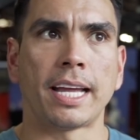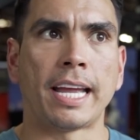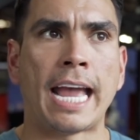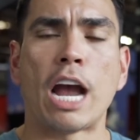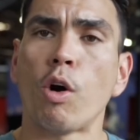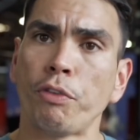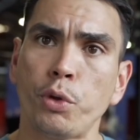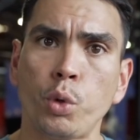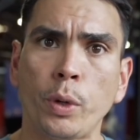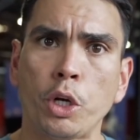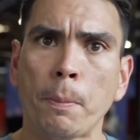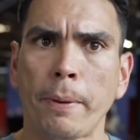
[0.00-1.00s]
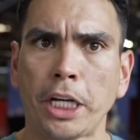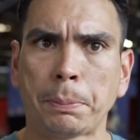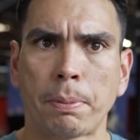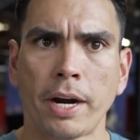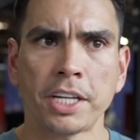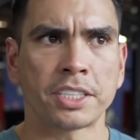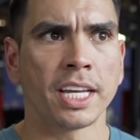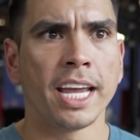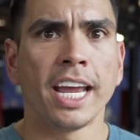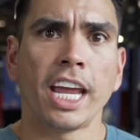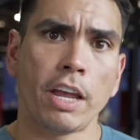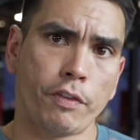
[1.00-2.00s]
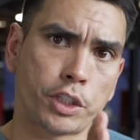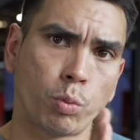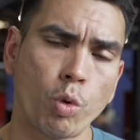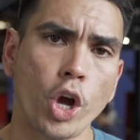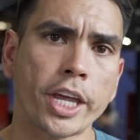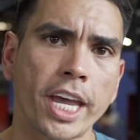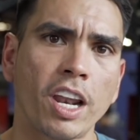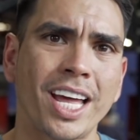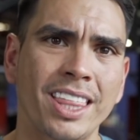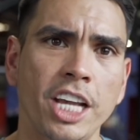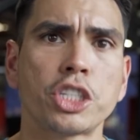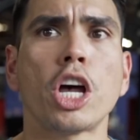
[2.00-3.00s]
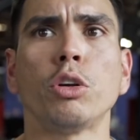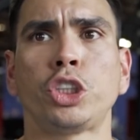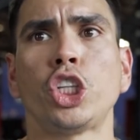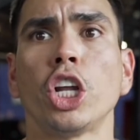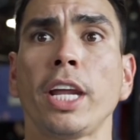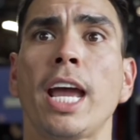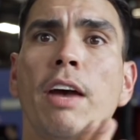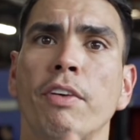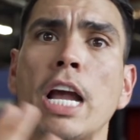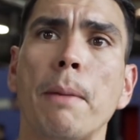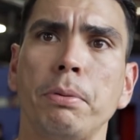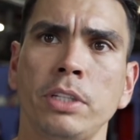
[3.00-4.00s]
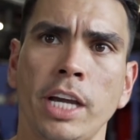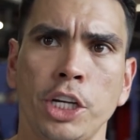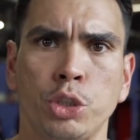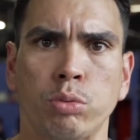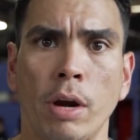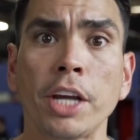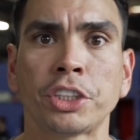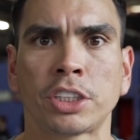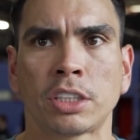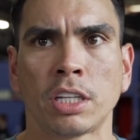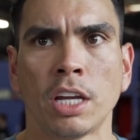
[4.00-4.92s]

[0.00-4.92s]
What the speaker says: How often do we do bench press? If it's a workout like this, I'll certainly have a couple of days rest,